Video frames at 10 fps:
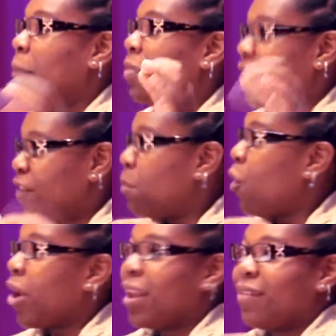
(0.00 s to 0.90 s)
this
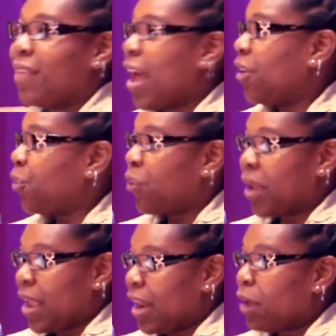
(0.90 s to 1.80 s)
market is not an
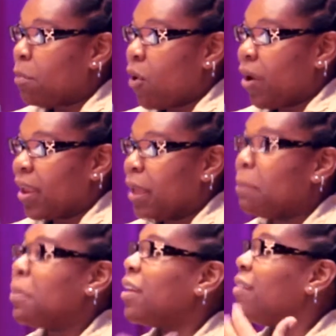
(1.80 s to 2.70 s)
organic
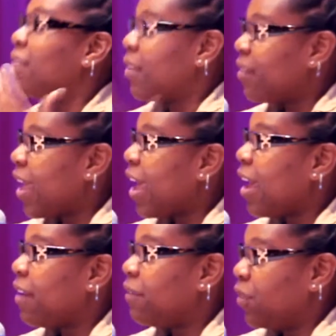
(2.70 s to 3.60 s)
market, but it does
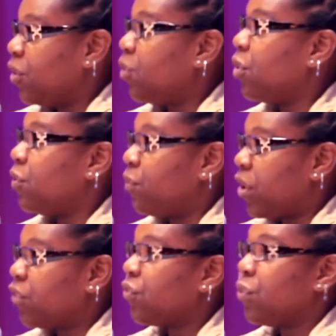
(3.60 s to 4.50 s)
have, your
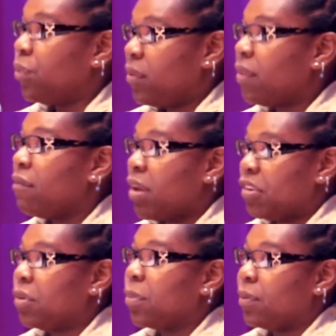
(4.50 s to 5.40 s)
fresh fruits and
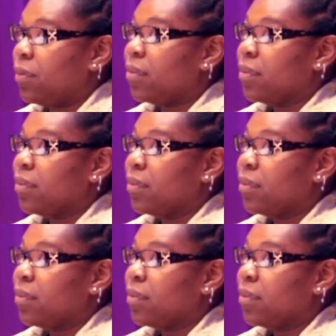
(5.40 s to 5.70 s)
vegetables.